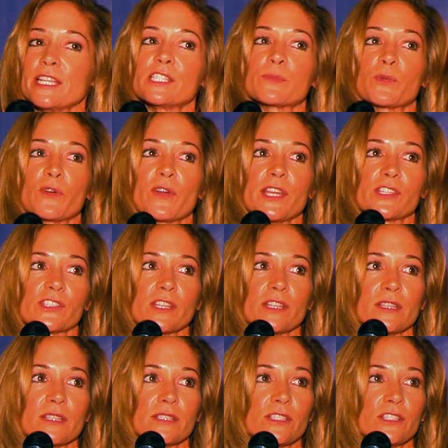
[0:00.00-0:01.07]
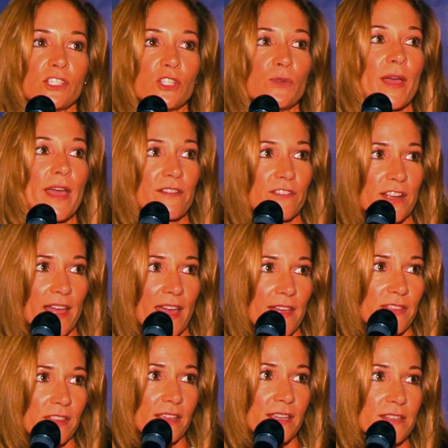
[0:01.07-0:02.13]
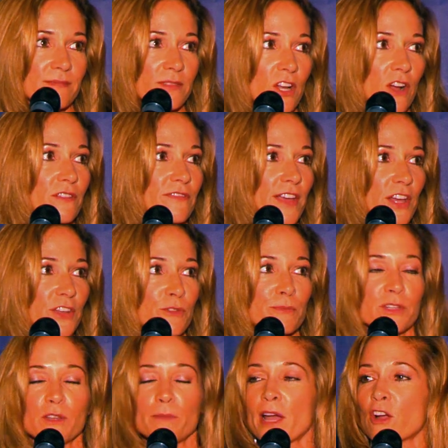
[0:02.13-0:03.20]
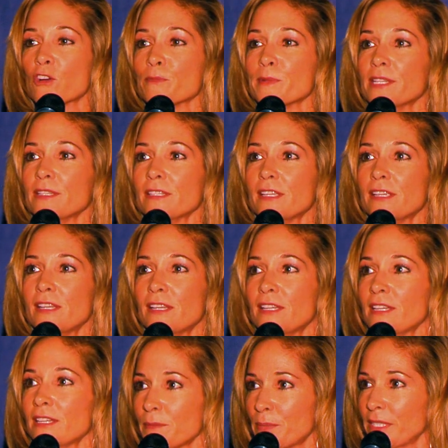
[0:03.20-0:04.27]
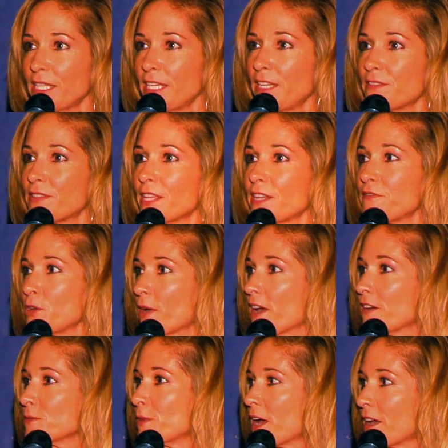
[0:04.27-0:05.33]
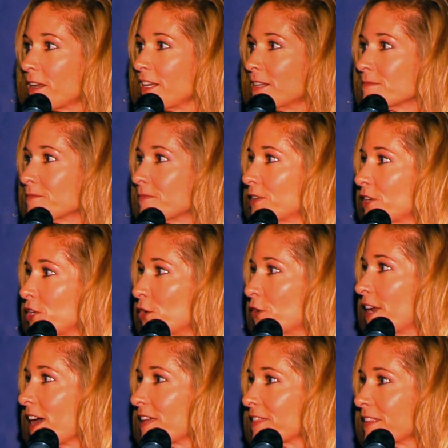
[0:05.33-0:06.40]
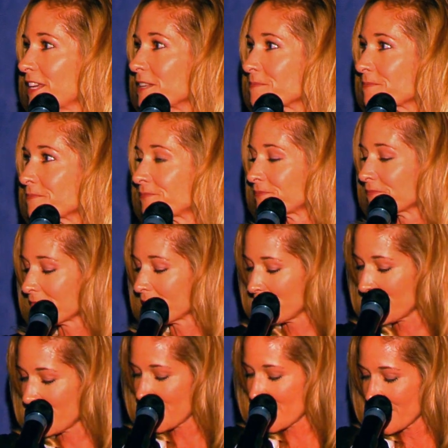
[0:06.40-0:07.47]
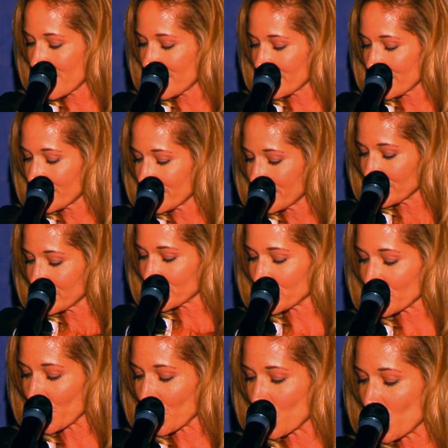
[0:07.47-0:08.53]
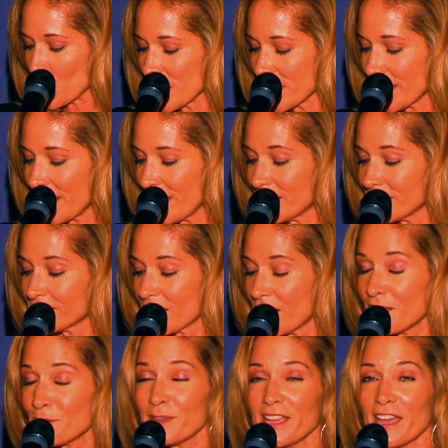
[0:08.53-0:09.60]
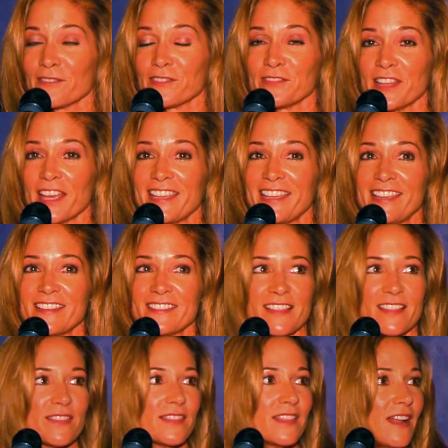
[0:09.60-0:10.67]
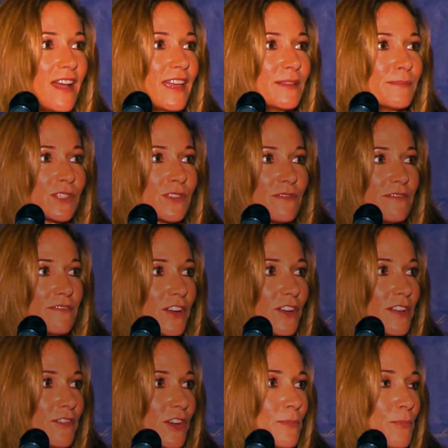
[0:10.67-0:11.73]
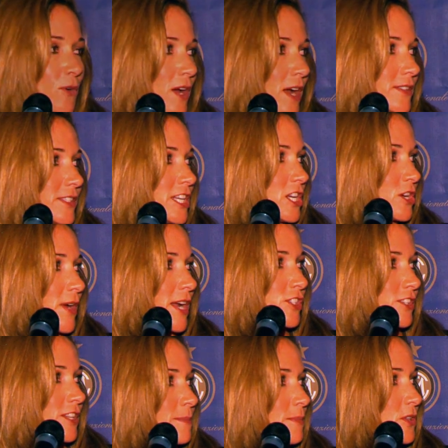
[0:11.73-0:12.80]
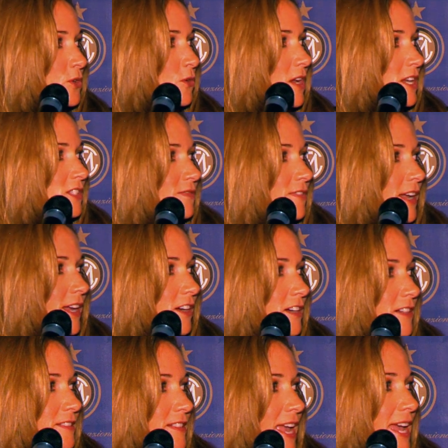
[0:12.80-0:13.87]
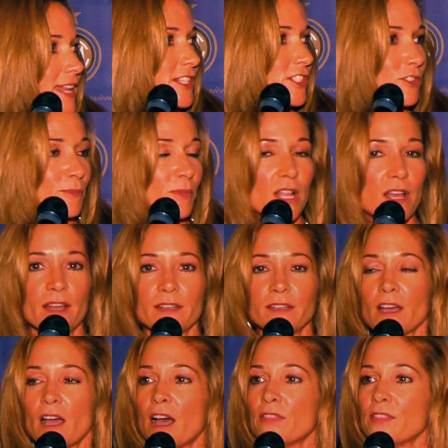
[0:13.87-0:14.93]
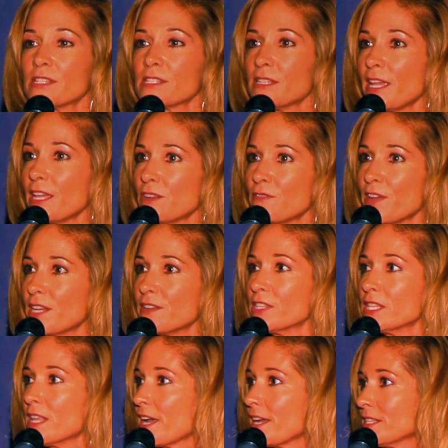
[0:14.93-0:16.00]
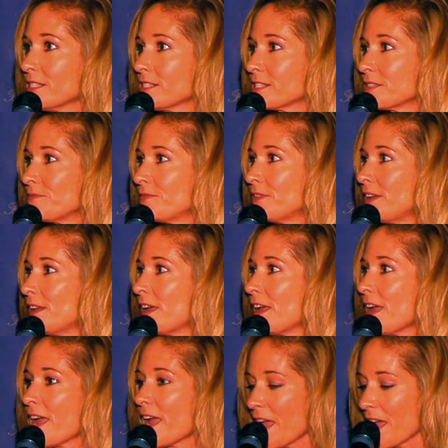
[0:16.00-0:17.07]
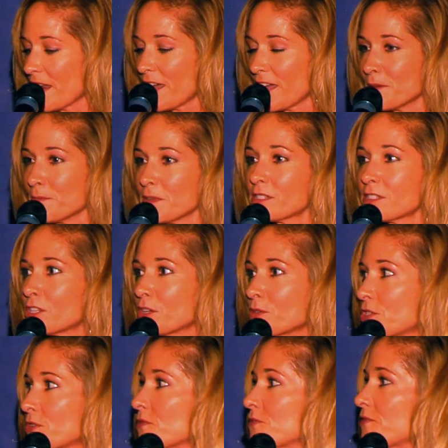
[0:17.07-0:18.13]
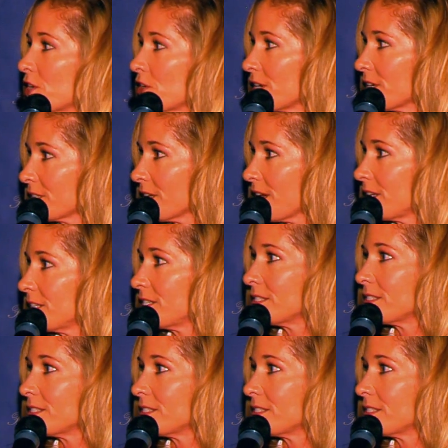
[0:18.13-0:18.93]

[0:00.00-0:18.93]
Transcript: and inspiration to every athlete. Our founder, Bill Bowerman, believed that if you have a body, you're an athlete. So it is on behalf of Nike that I am so very proud to congratulate both Crossfire and Inter Milan on this innovative alliance. And I am so very excited